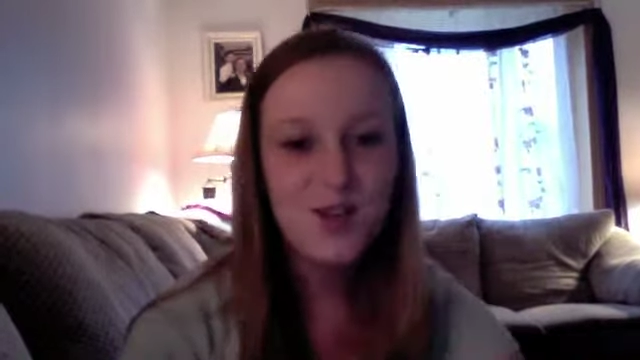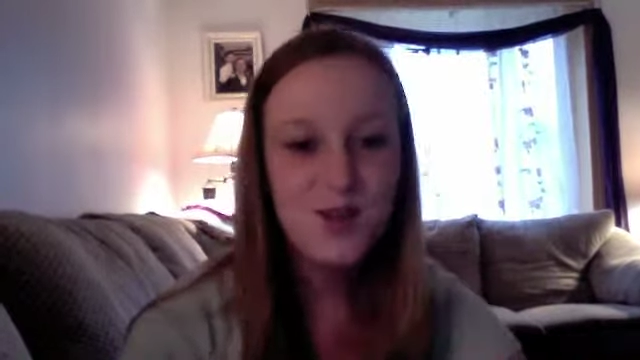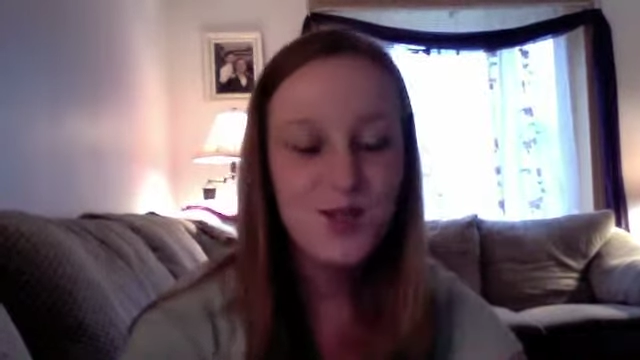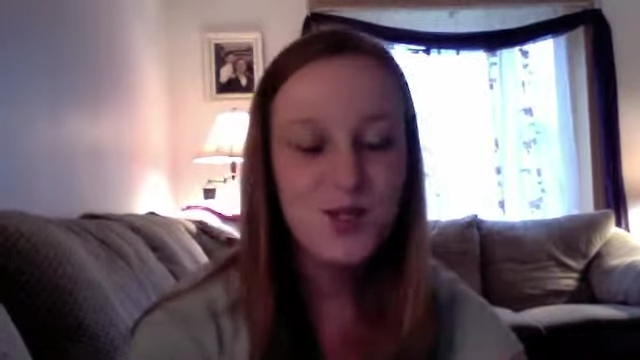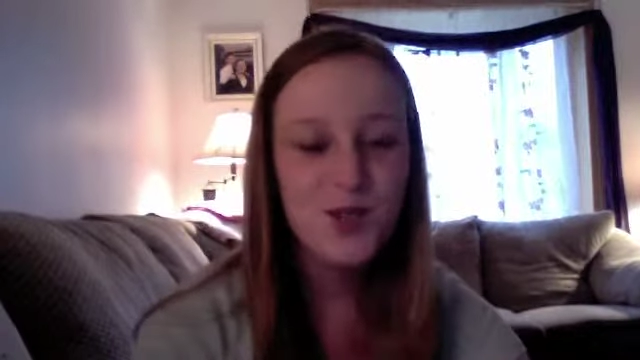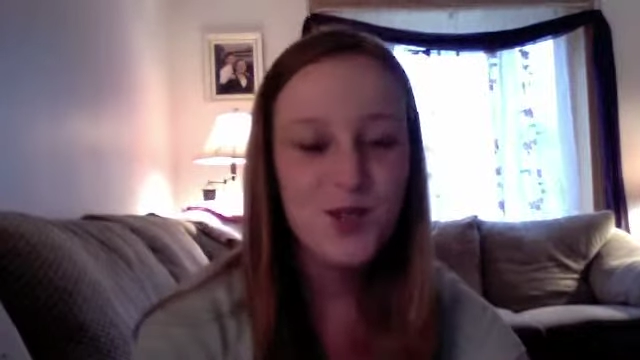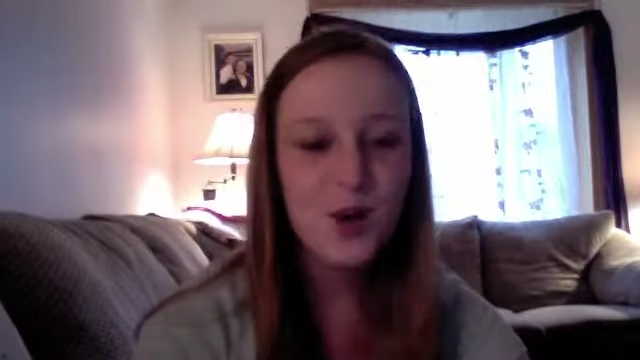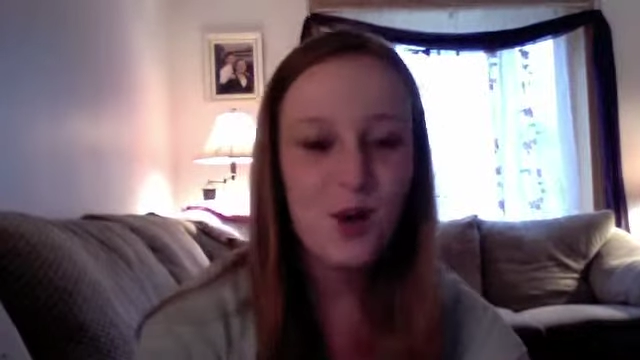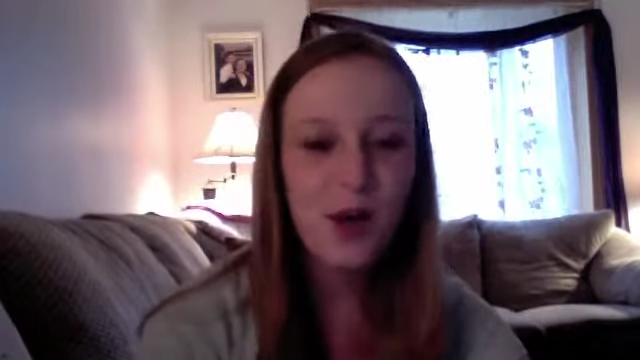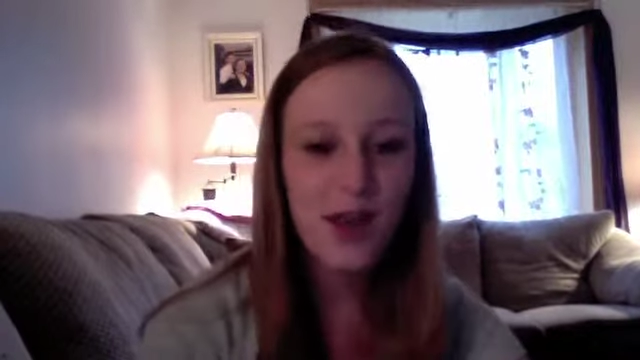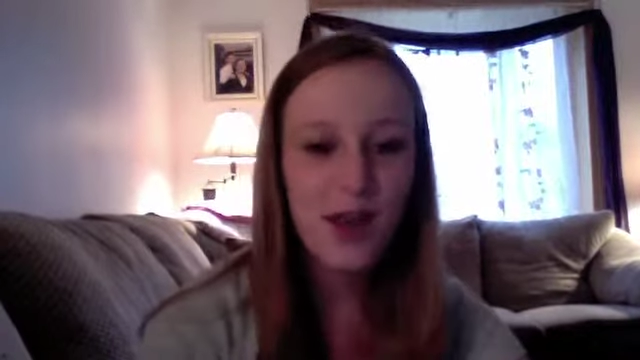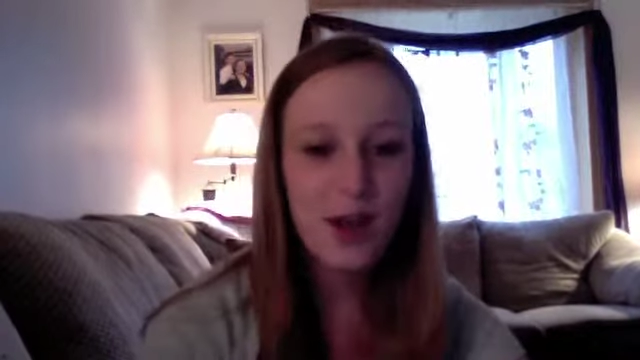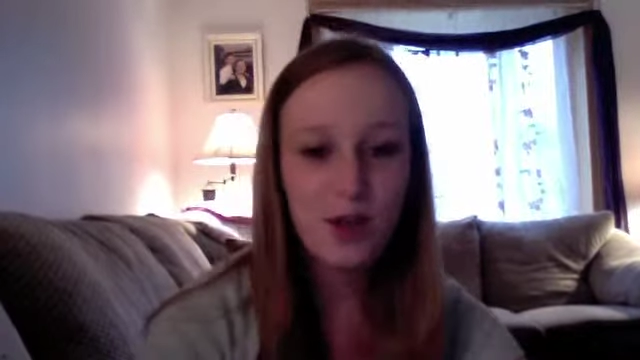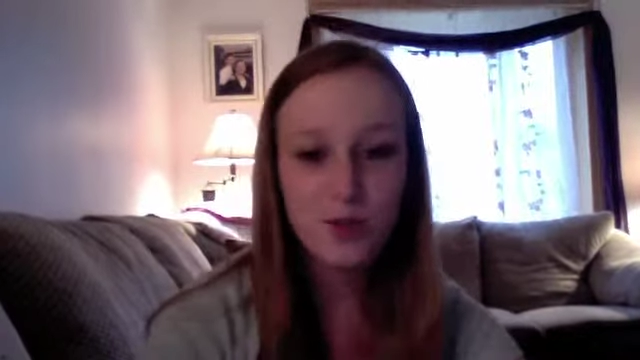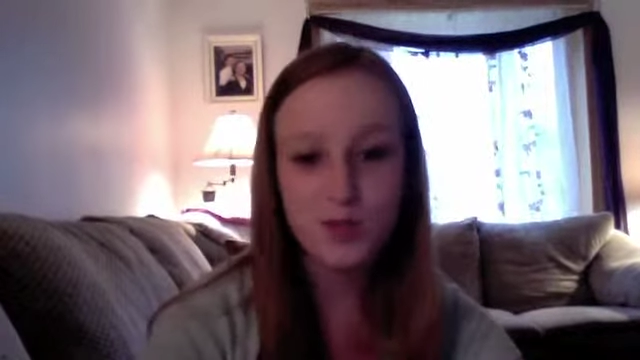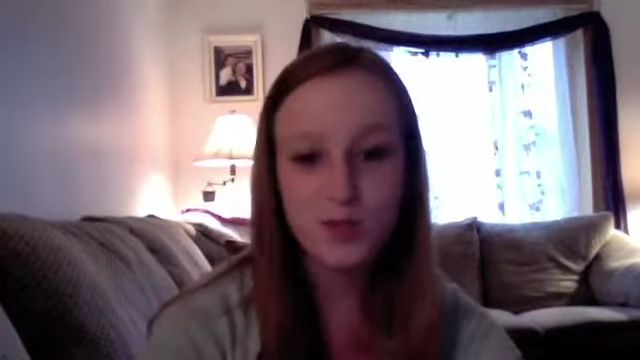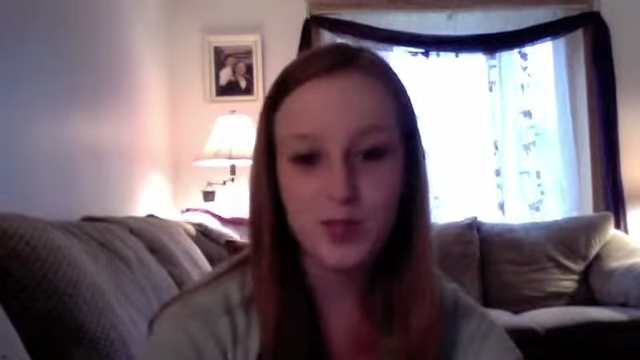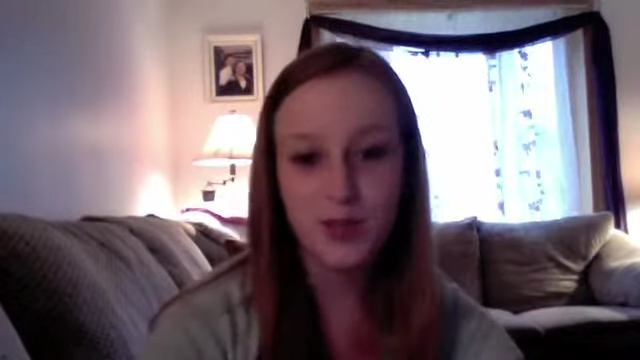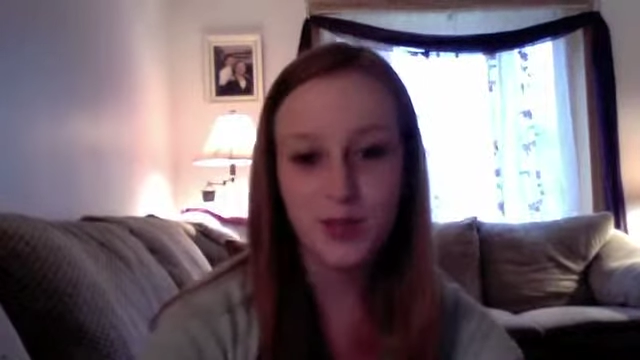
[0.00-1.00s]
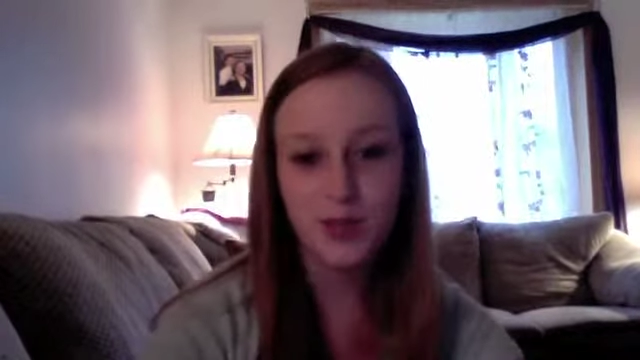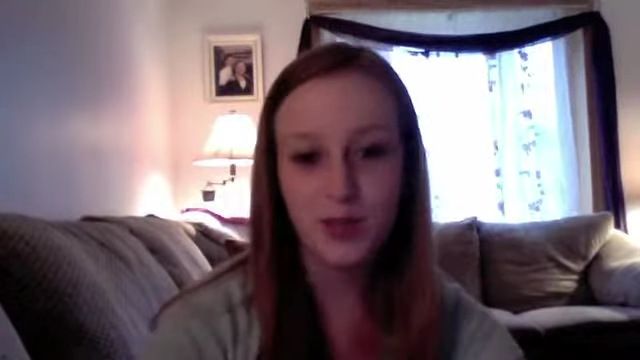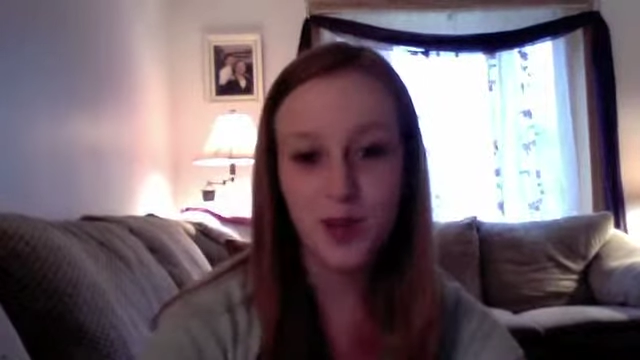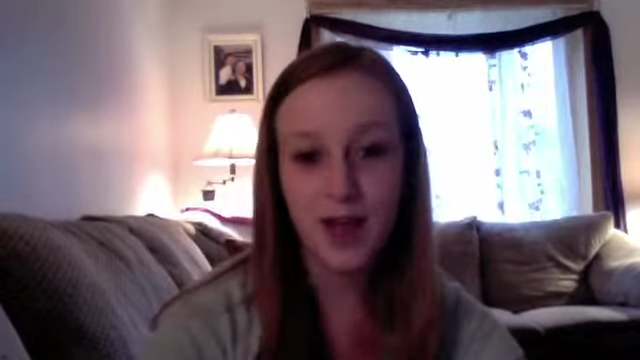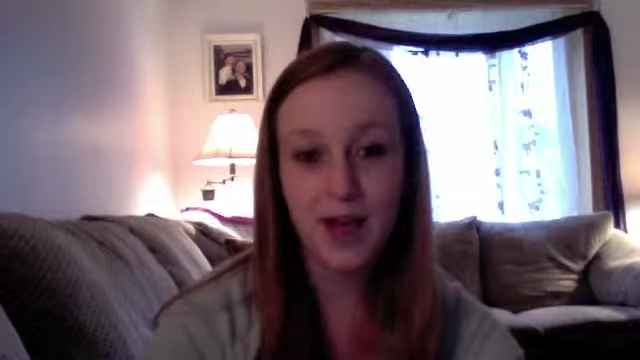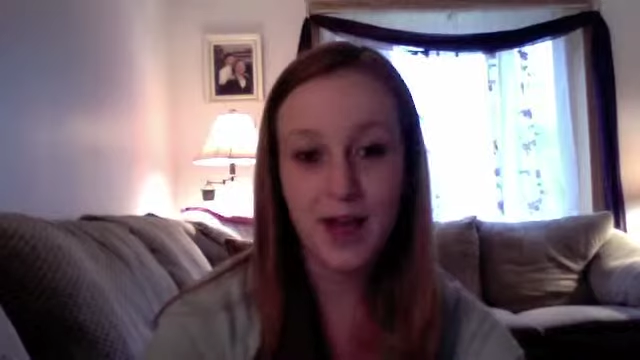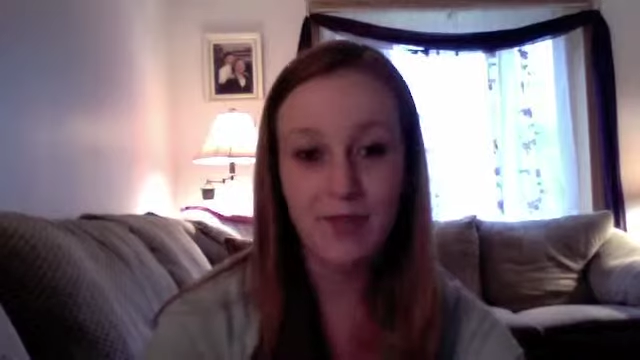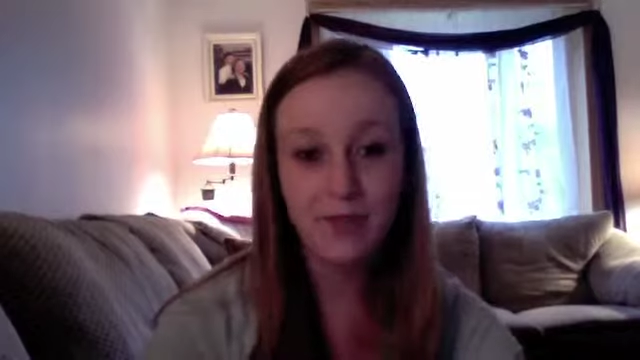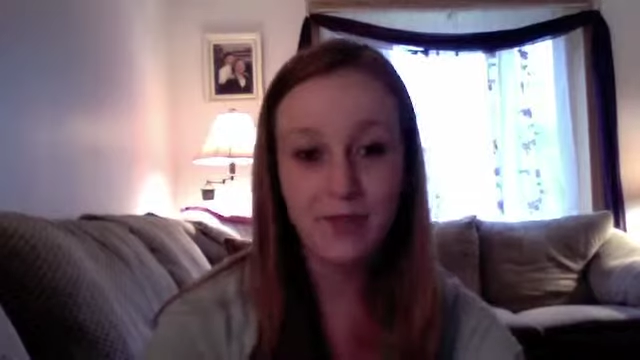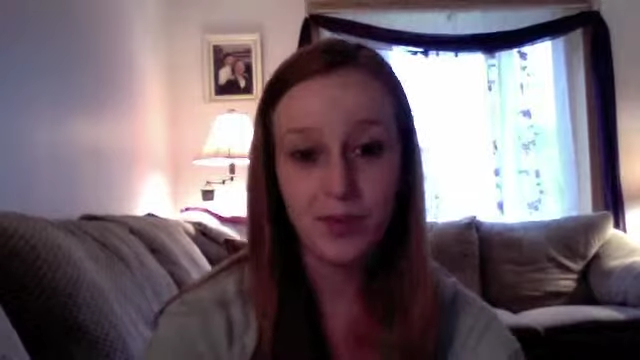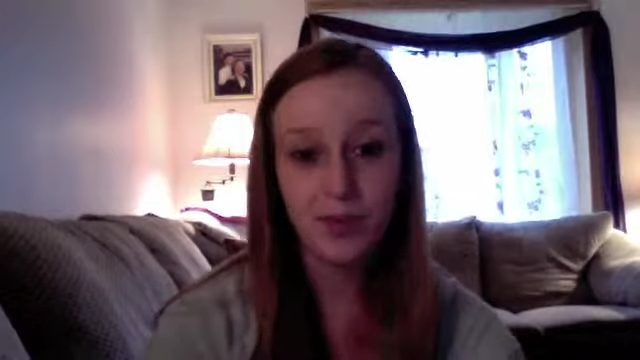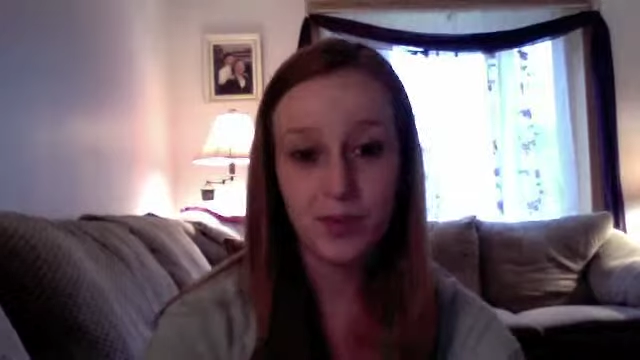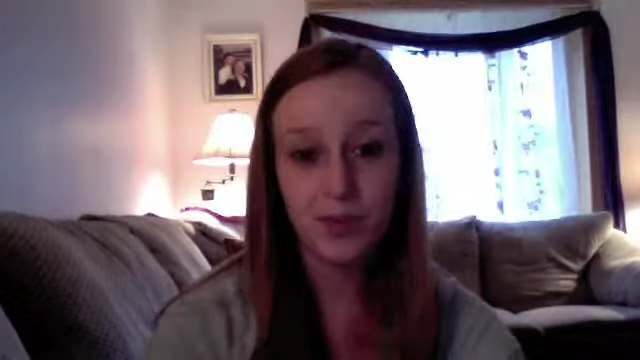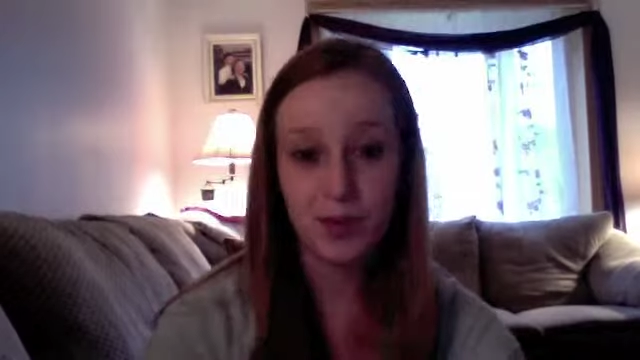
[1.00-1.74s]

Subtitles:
So I hope to have the